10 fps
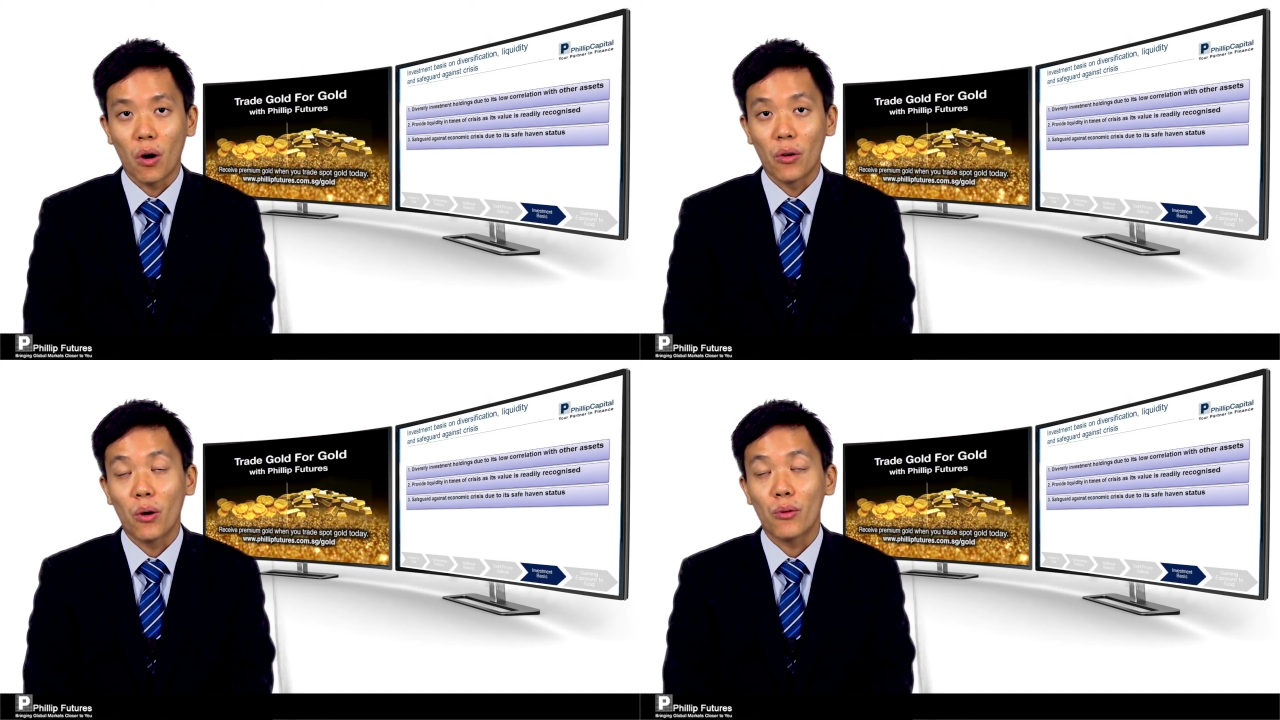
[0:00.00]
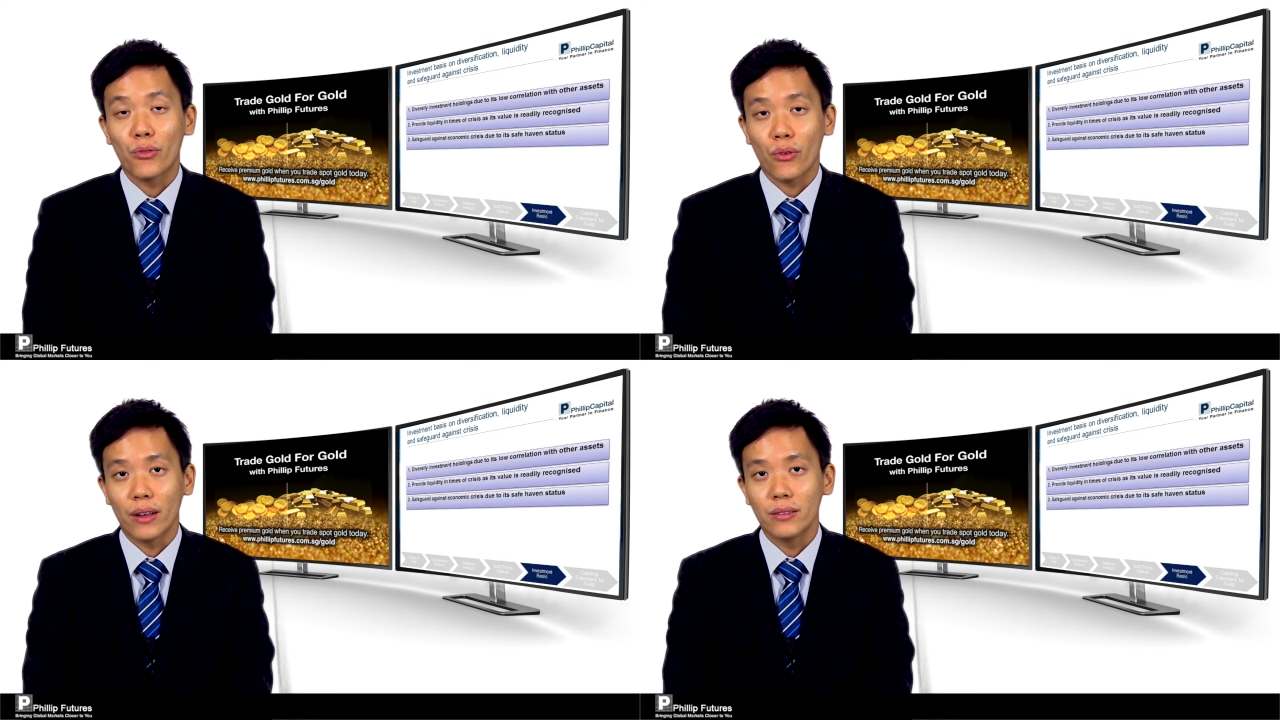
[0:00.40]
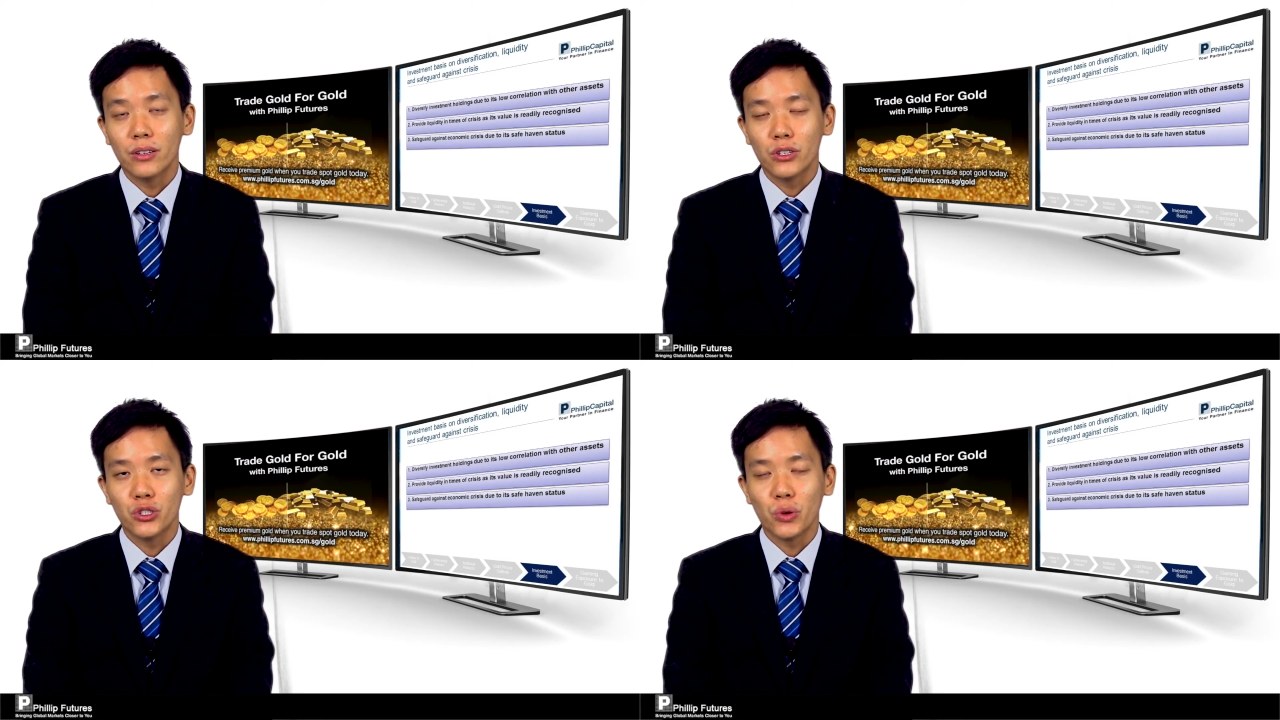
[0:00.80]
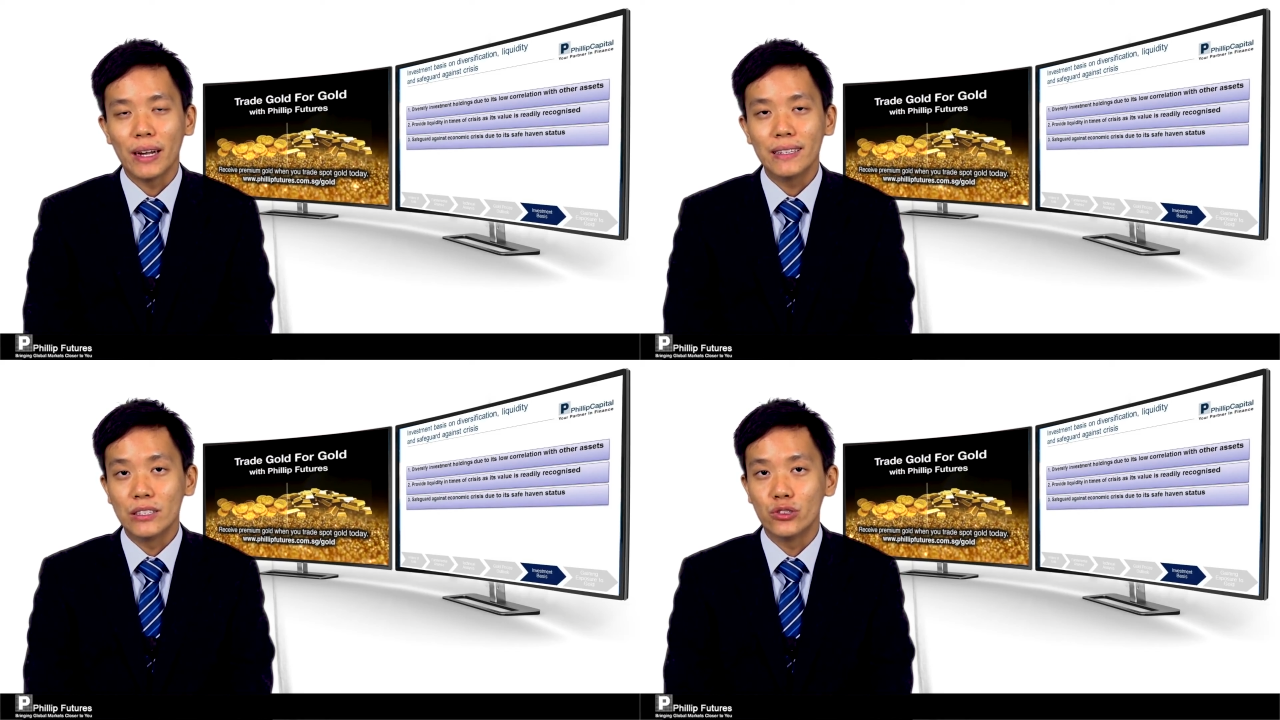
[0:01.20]
on all fronts should
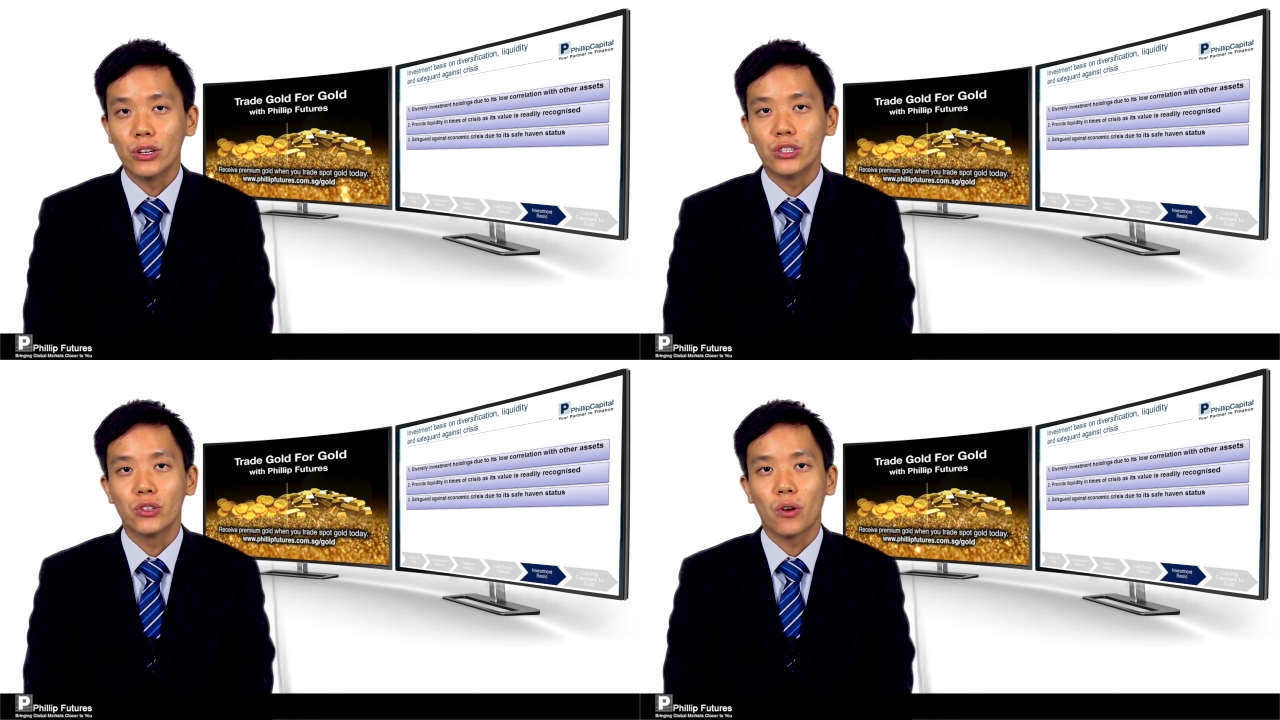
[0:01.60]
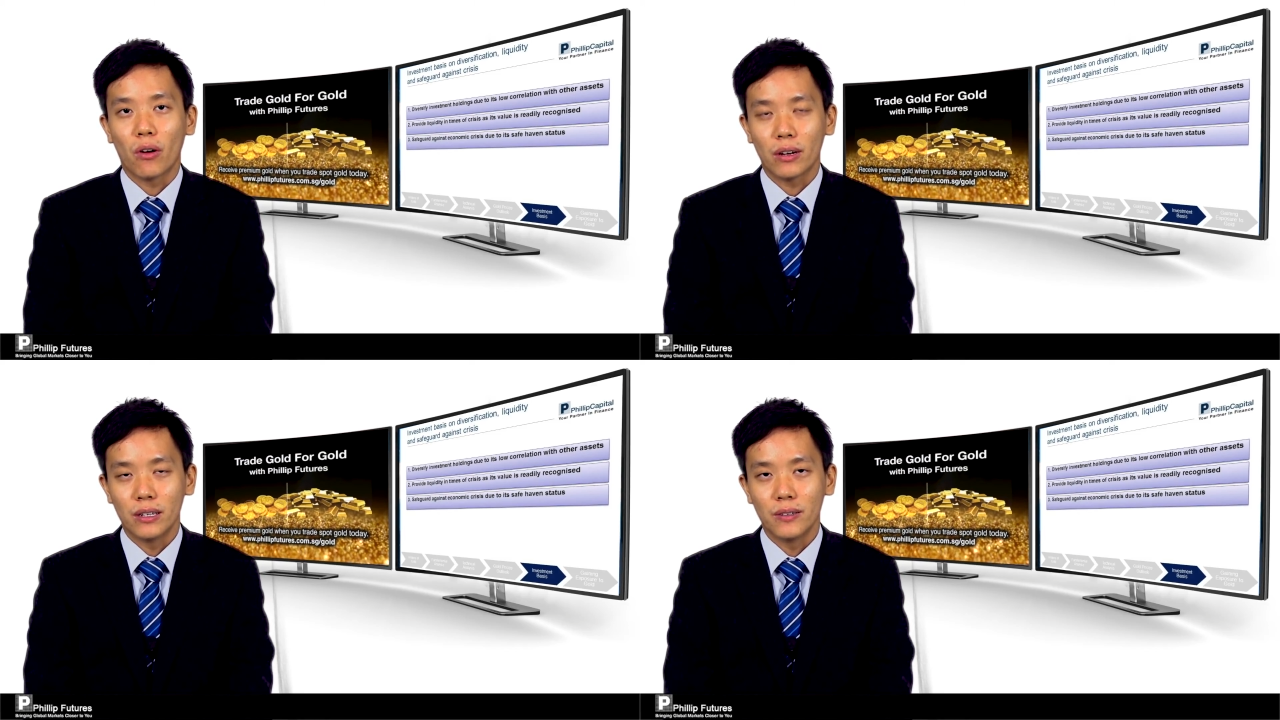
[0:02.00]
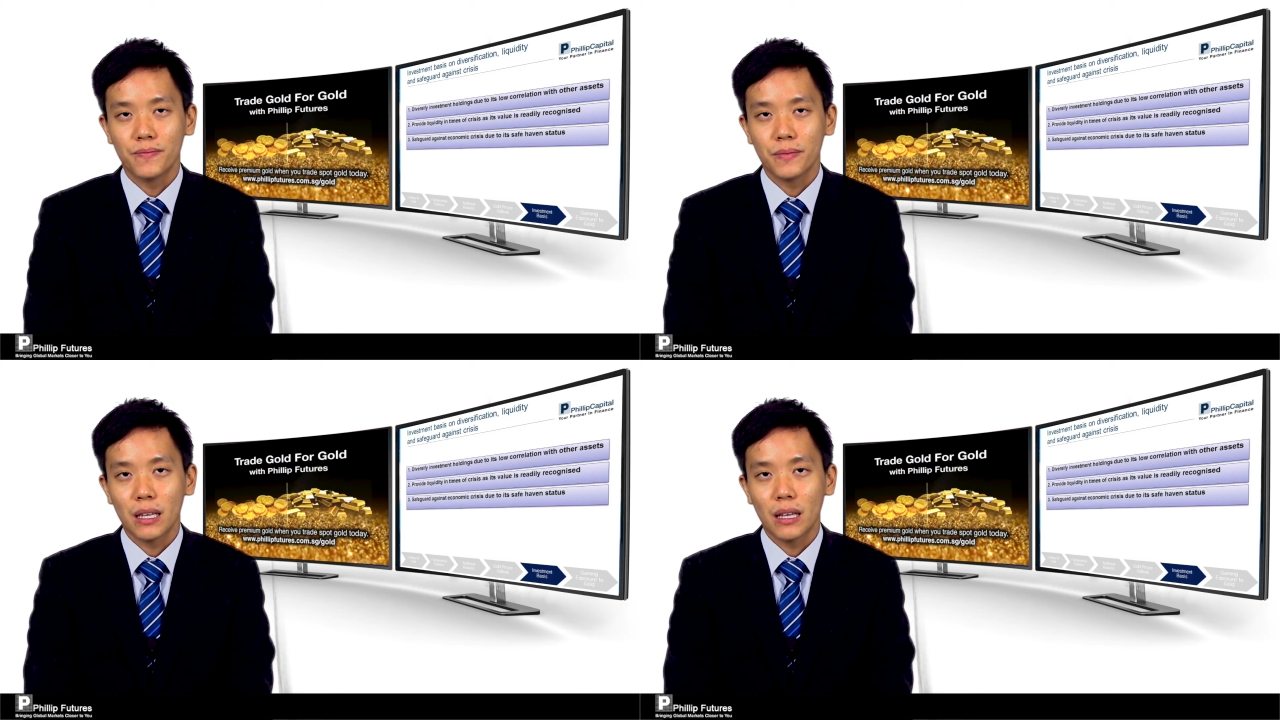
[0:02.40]
any situation occur.